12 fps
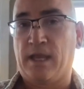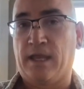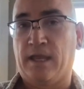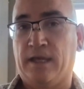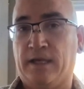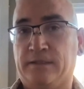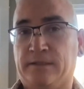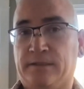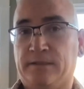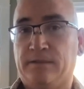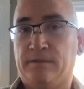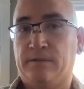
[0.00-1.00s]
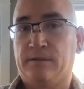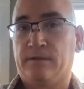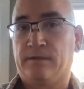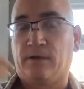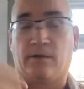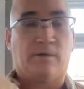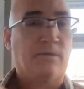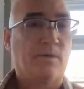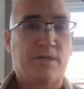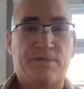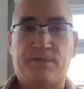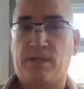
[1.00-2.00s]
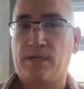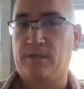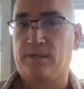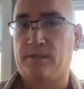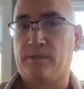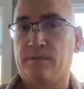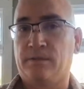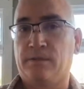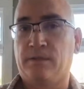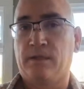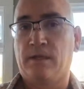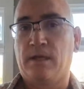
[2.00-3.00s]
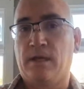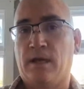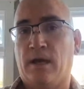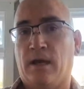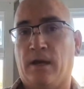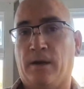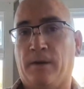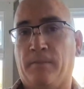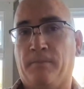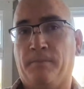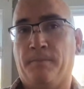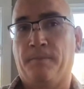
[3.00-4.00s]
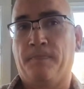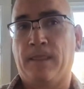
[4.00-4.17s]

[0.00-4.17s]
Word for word: and all the work is done um